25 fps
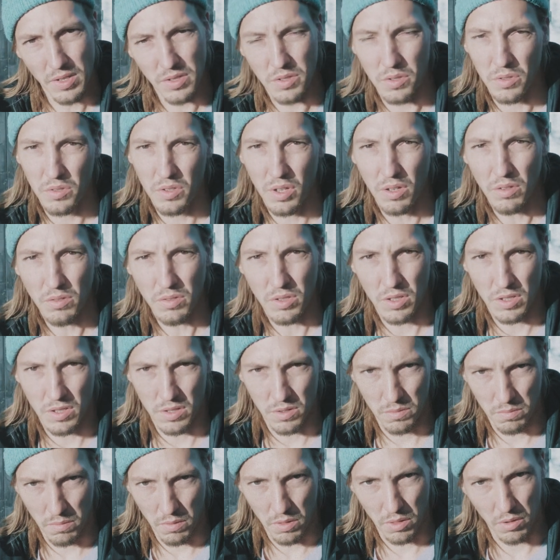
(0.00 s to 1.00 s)
So don't
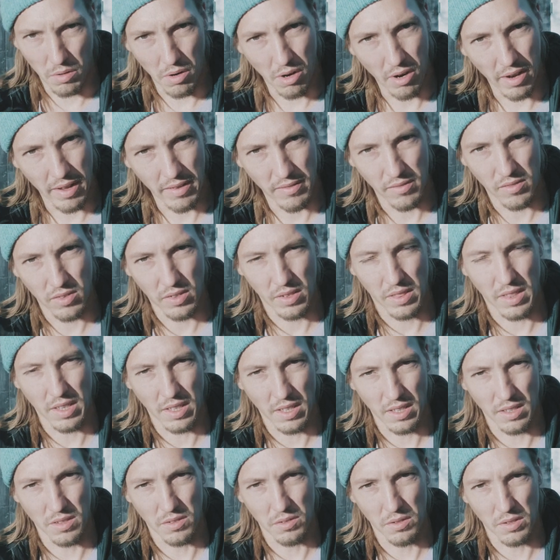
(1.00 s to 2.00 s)
just throw
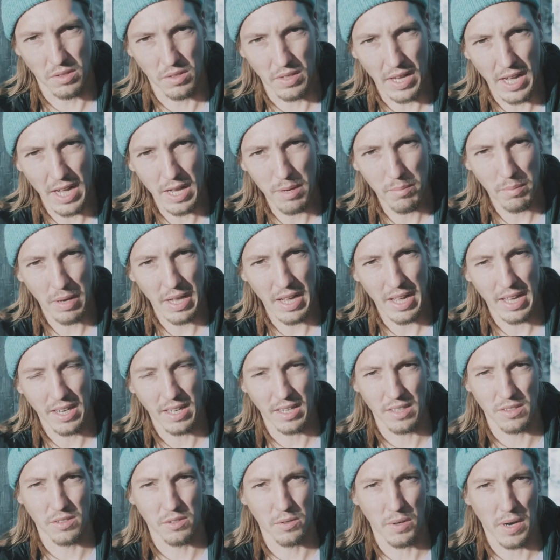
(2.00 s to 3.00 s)
everything into a
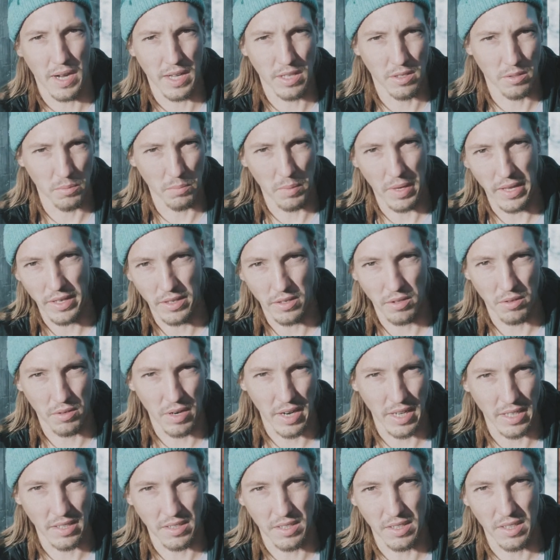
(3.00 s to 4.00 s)
timeline and try to make your
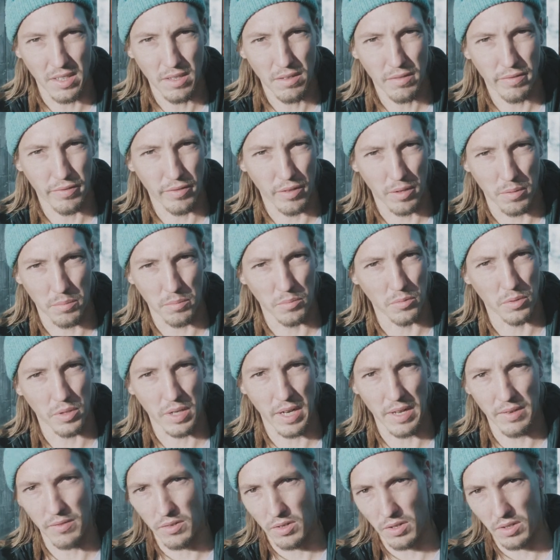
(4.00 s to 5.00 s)
ID from
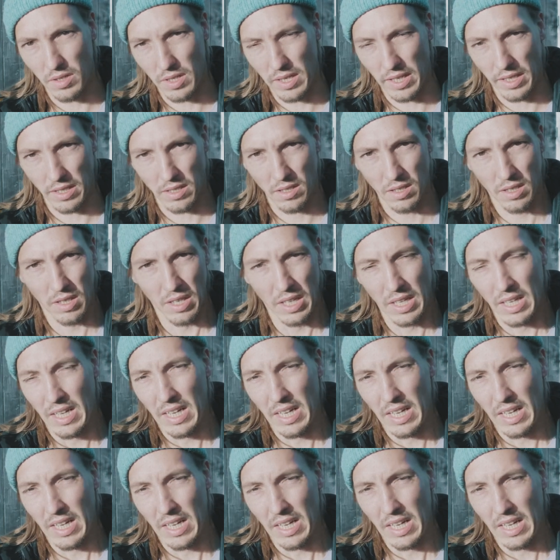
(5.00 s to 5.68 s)
whatever like